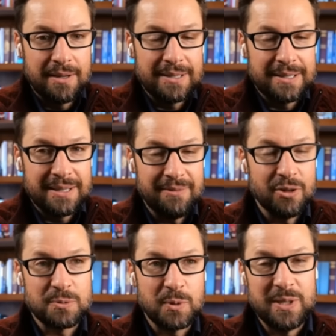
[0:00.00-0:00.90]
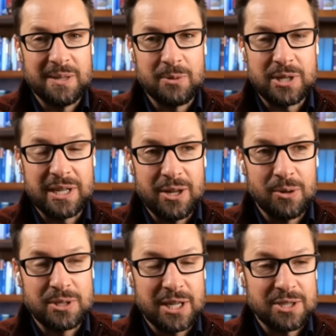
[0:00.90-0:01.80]
even though it's supposed to be demonstrating a
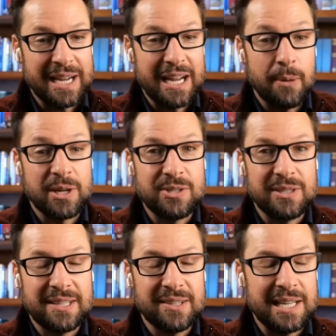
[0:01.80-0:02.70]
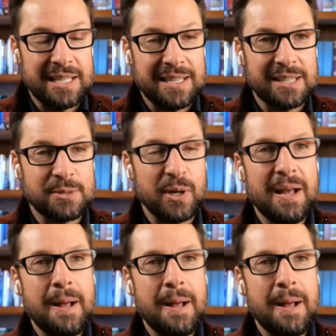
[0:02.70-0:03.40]
no-touch knockout, because you can tell he's getting desperate.